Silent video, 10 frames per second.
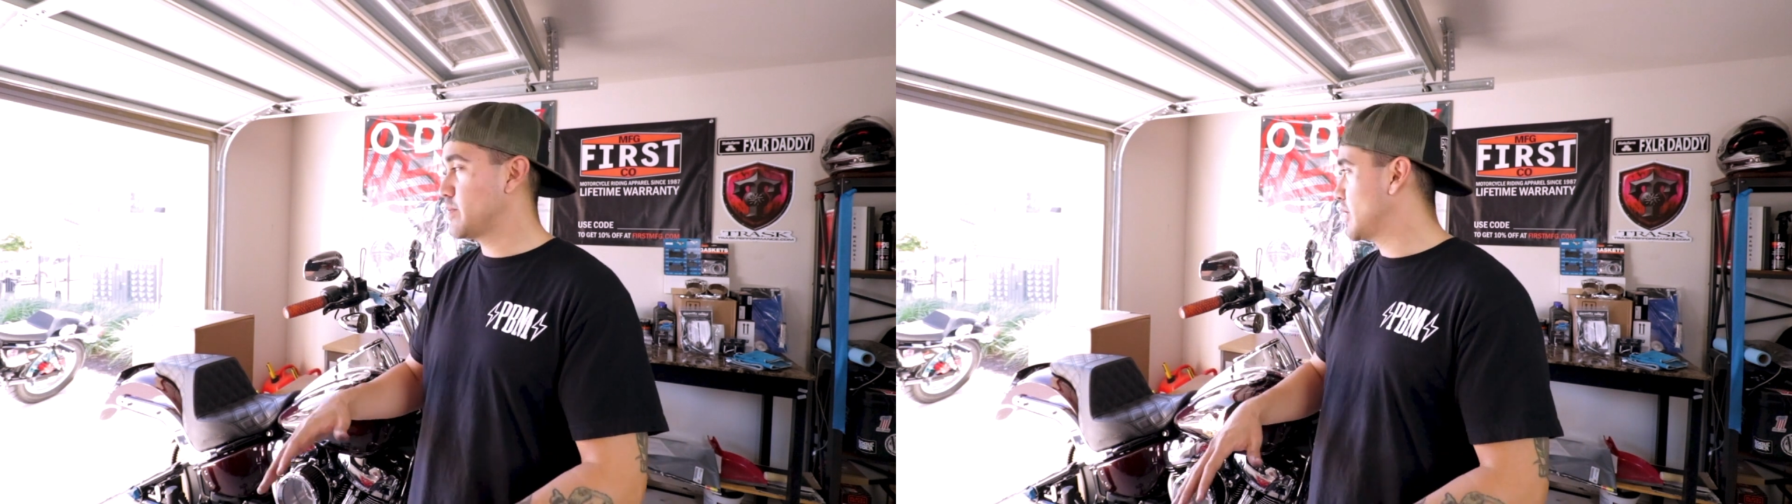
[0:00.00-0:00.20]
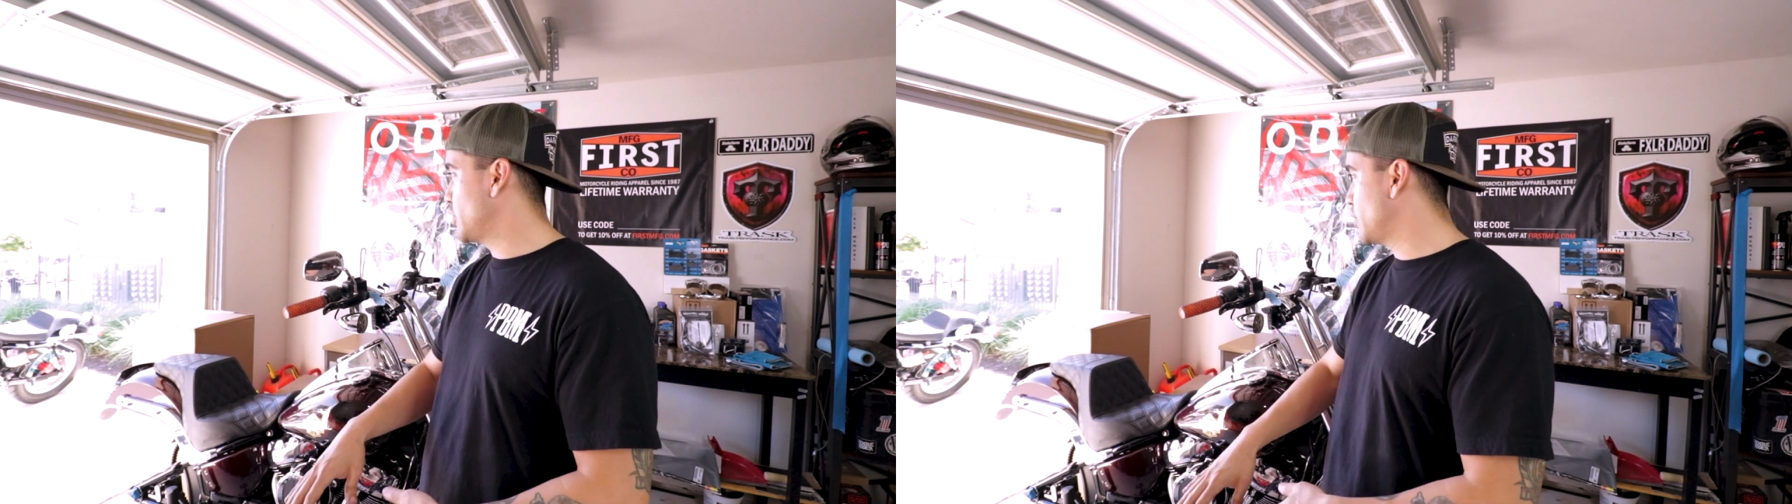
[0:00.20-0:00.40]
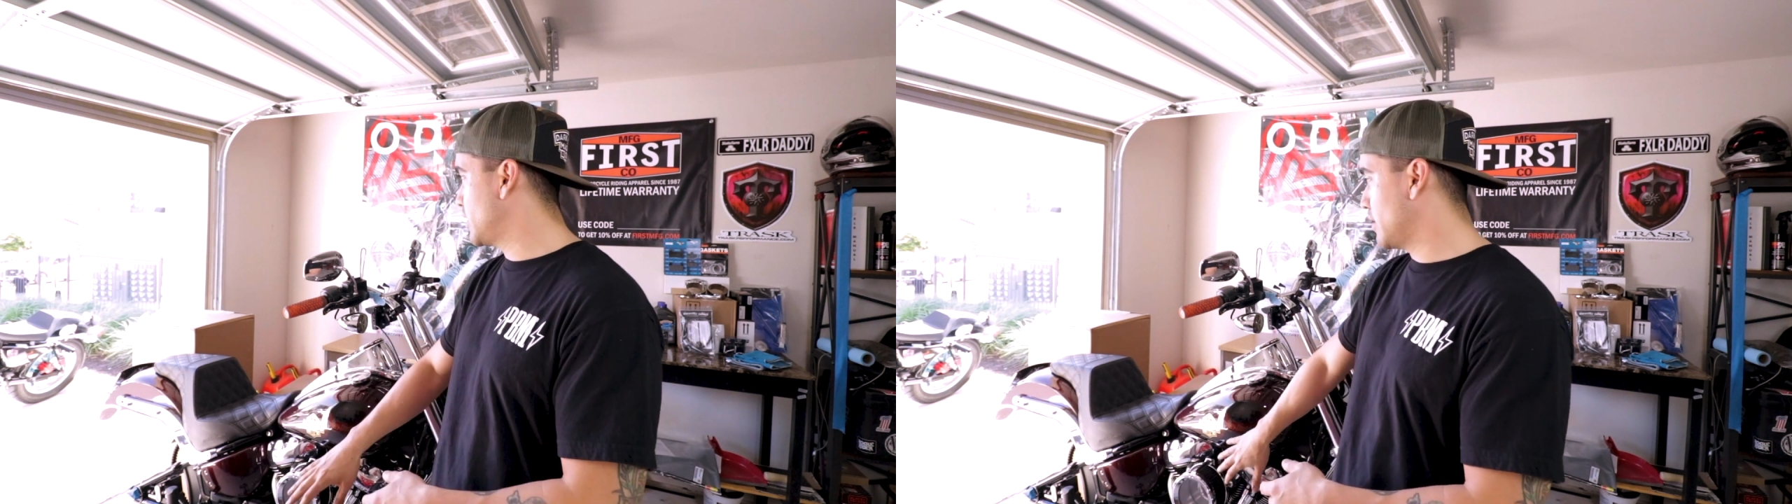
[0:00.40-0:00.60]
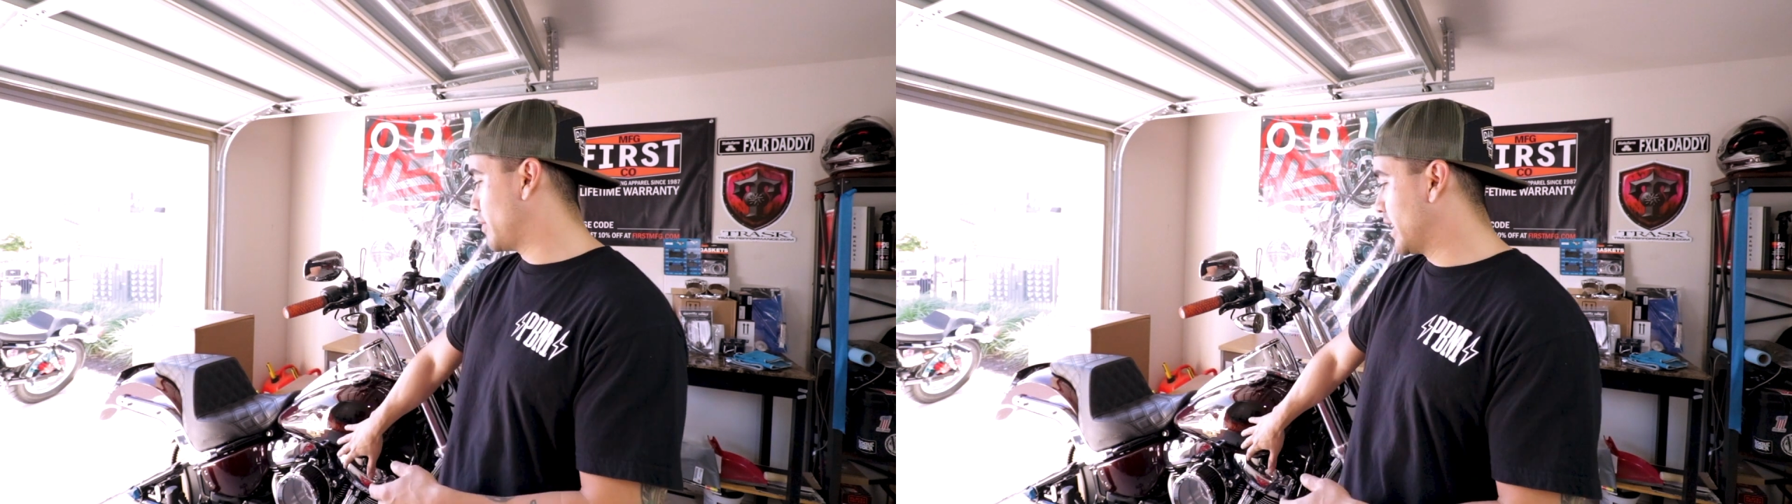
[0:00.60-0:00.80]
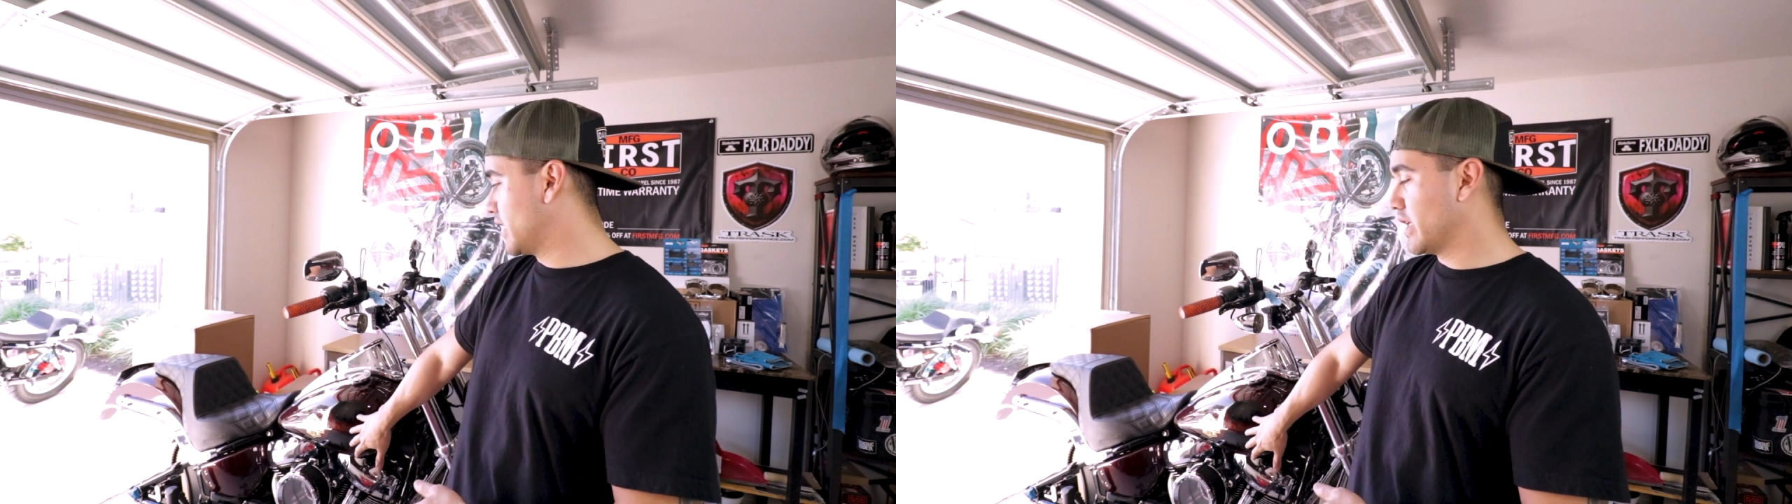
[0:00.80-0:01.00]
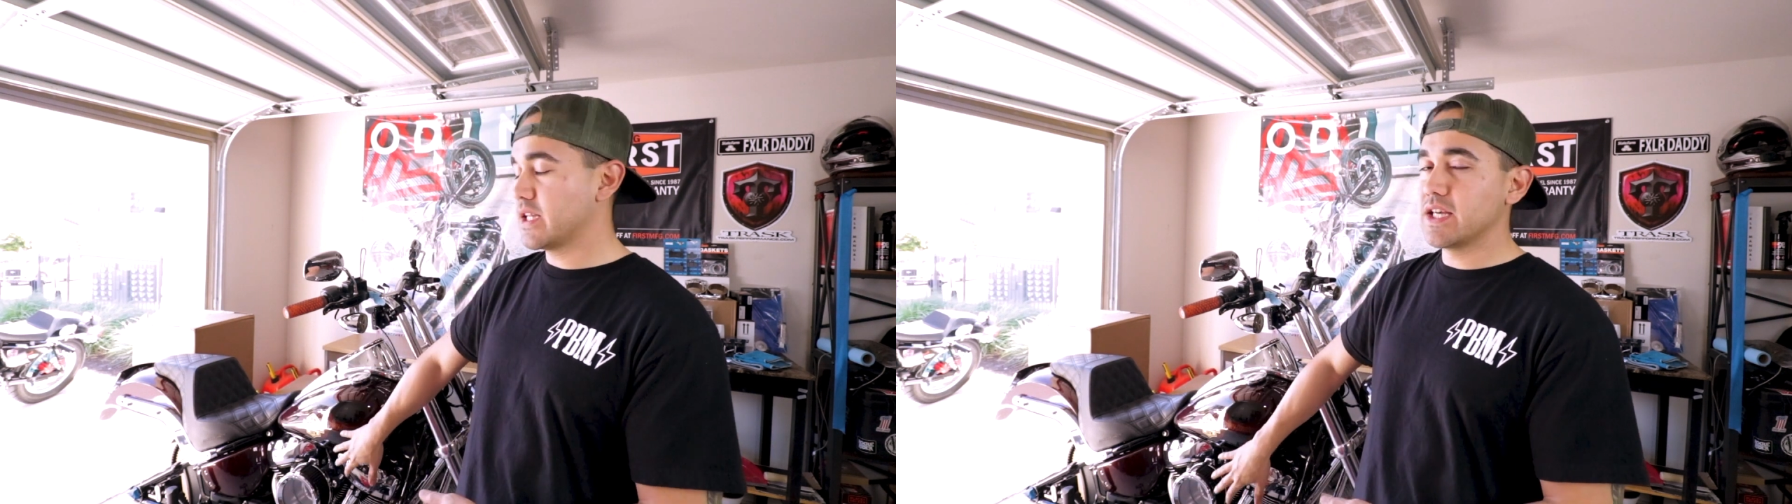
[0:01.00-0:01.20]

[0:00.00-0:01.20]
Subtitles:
especially with a bike like